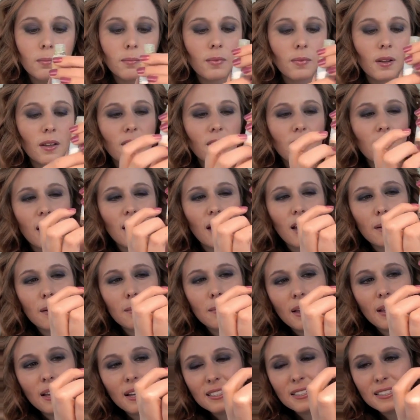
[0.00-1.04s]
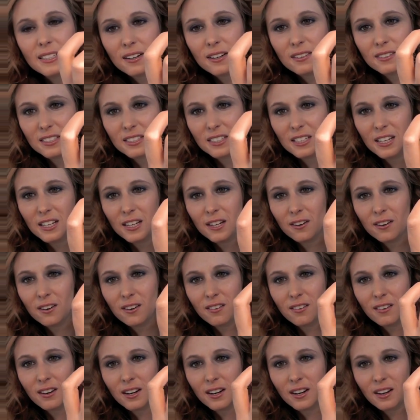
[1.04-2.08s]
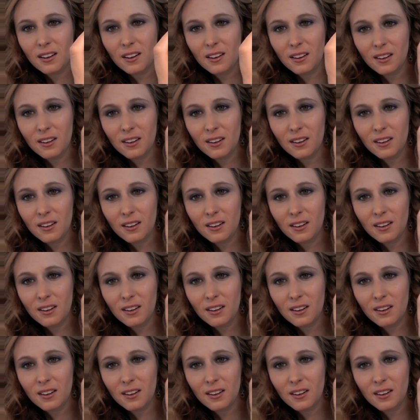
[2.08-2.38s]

I think I'm like down to here already.